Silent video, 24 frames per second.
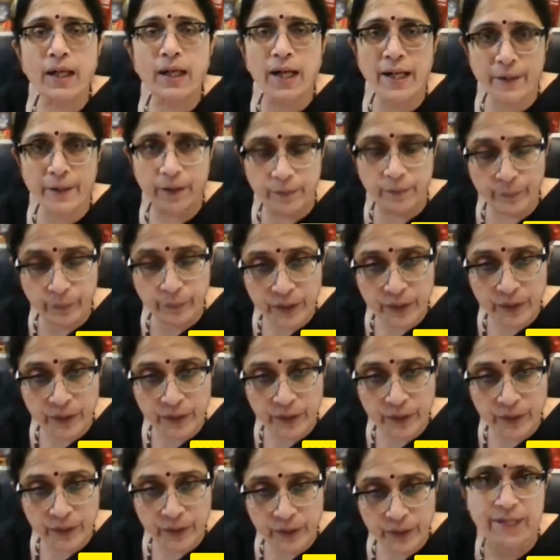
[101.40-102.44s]
30
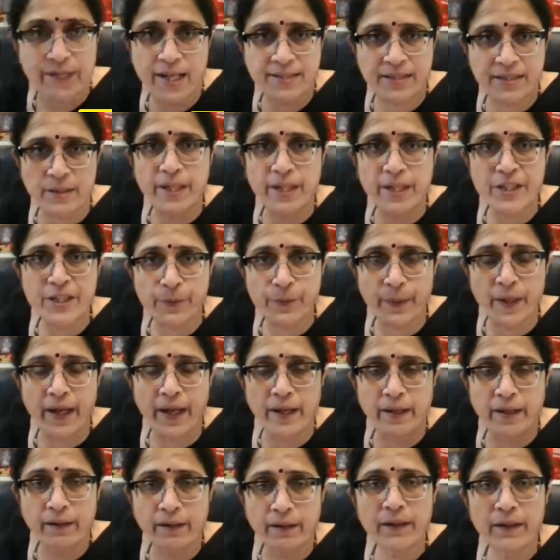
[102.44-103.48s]
as a multiplier,
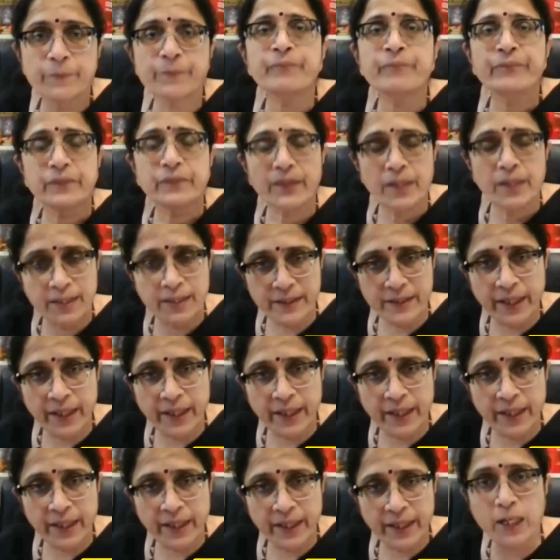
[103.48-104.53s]
and then
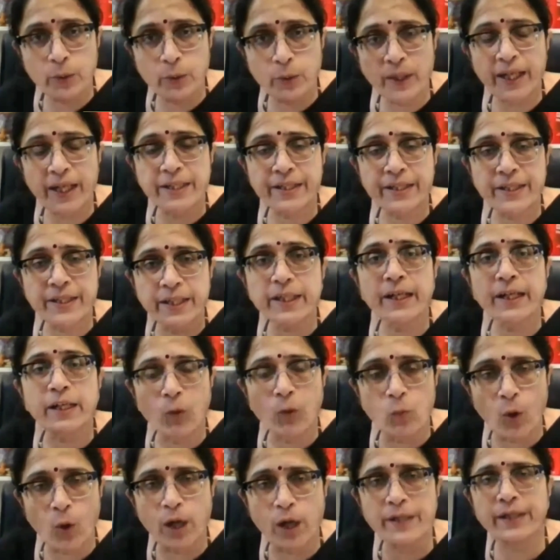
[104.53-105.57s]
calculated it and
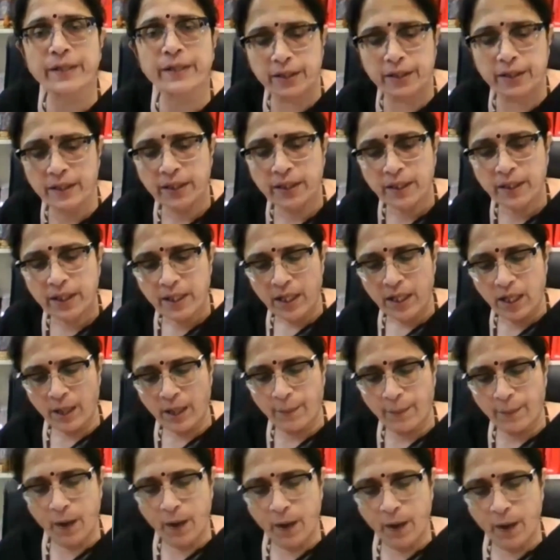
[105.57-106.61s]
awarded about
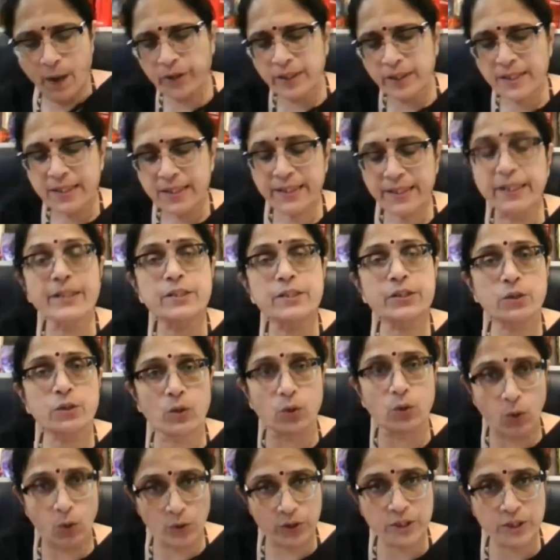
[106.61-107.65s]
6 crores
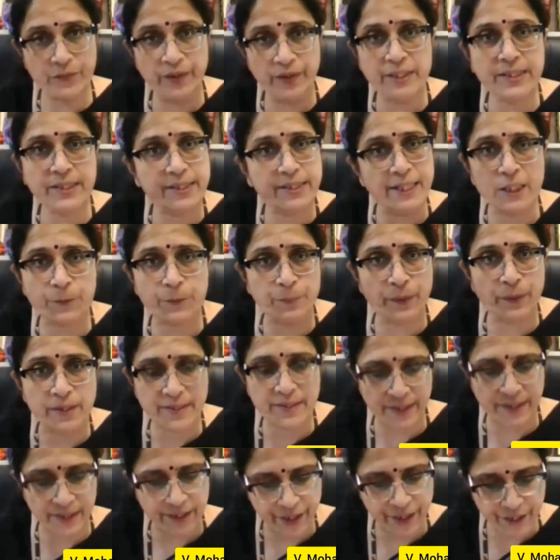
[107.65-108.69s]
with 6%
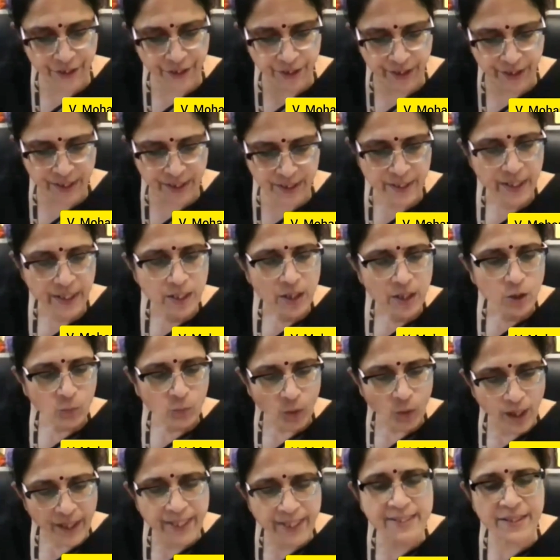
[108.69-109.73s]
interest. What is
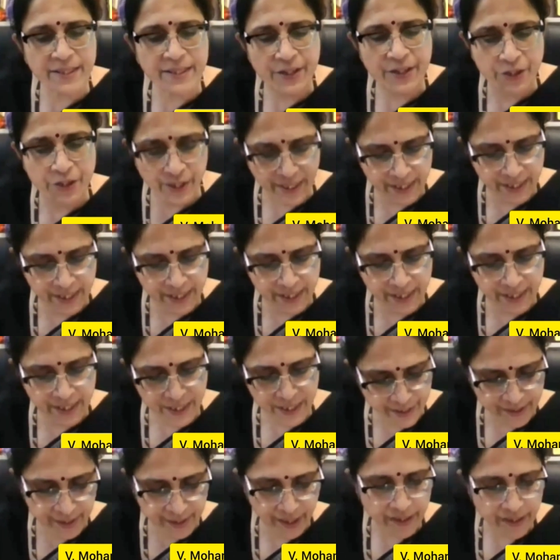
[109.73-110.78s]
interesting is that
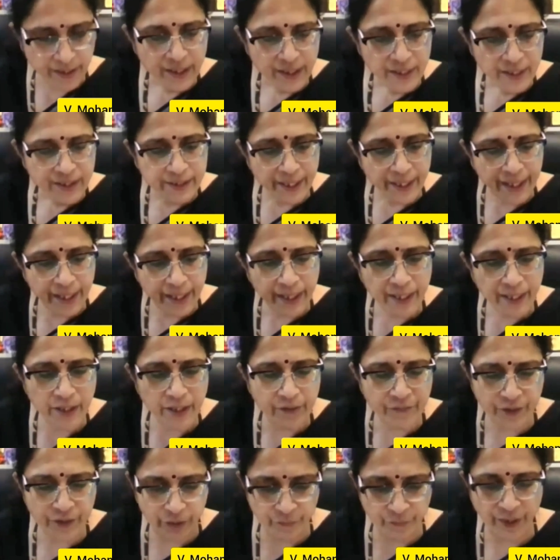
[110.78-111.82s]
they have
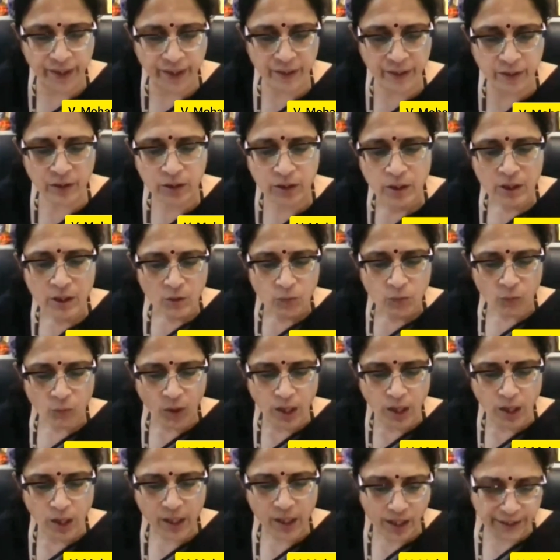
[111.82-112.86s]
given what
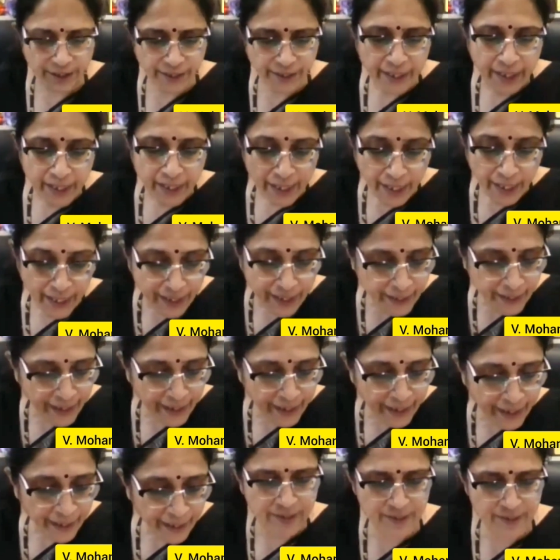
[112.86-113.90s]
are the
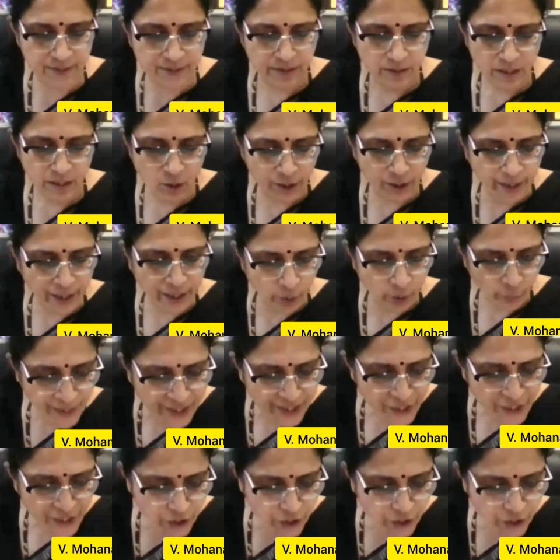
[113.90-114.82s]
headings under which